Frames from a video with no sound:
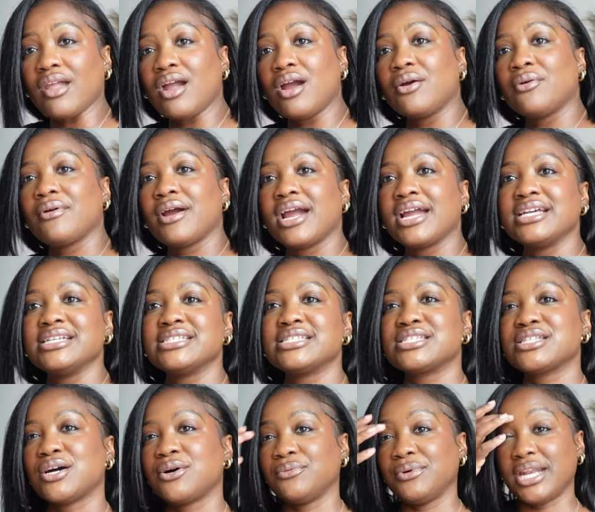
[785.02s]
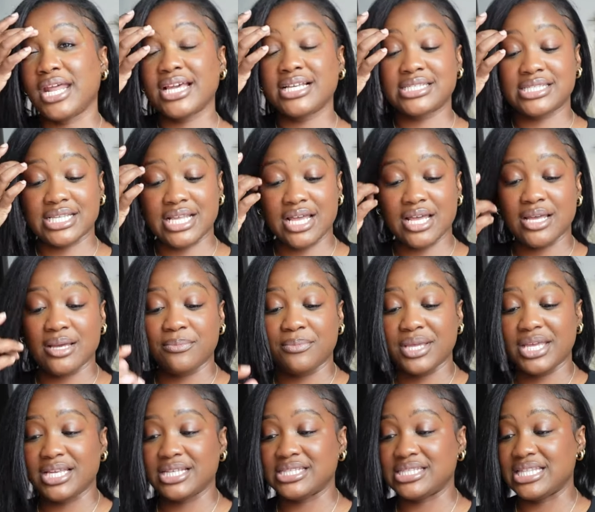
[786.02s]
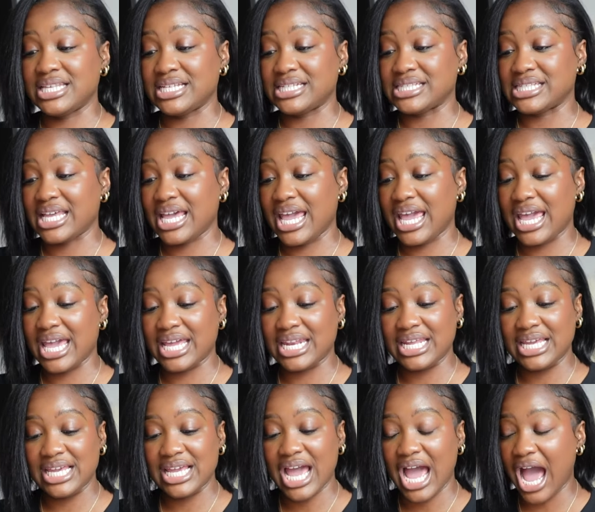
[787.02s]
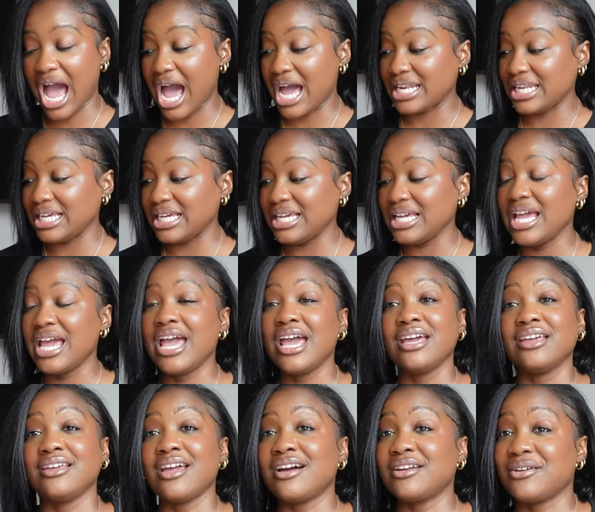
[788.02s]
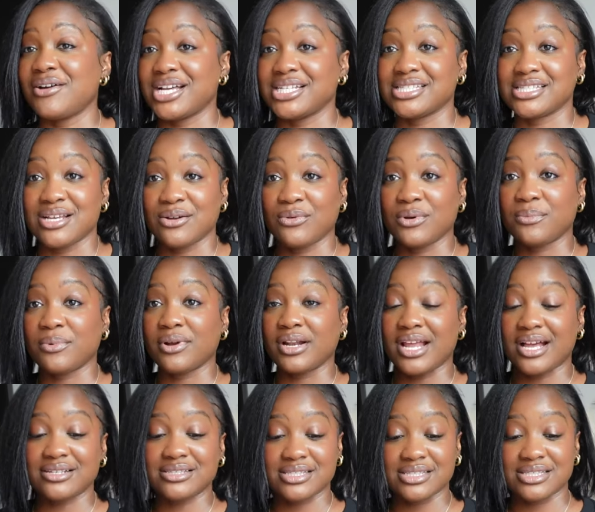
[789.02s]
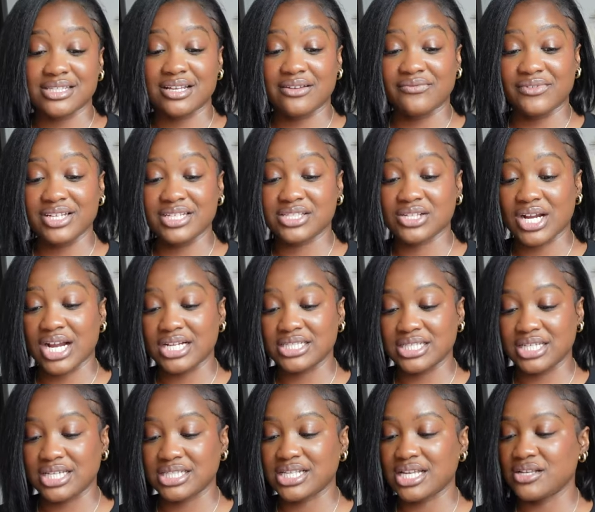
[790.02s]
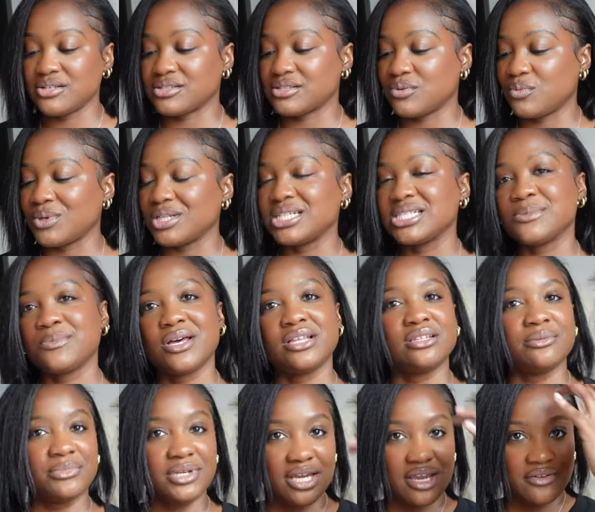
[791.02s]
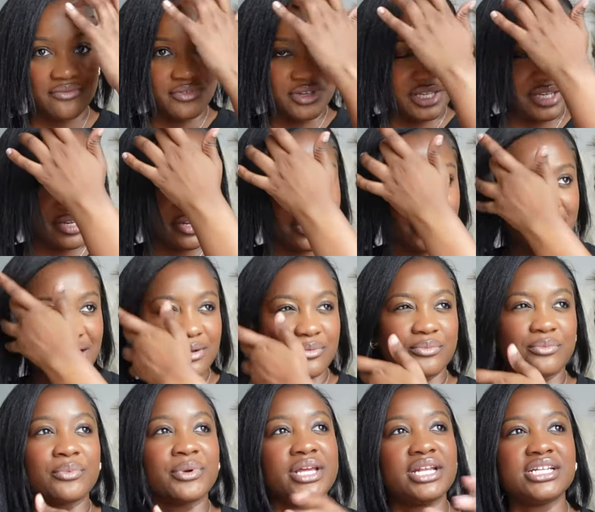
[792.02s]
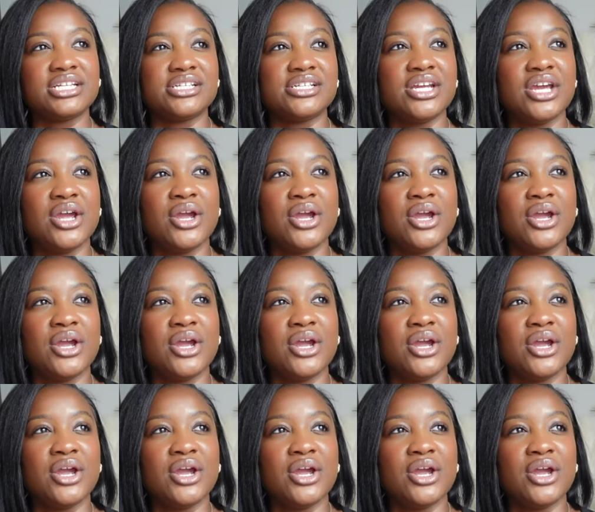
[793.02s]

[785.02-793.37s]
All right, so next up is this Hanni. Y'all know I suck with pronouncing stuff, and it's crazy because I used to win a spelling bee every year, and I reading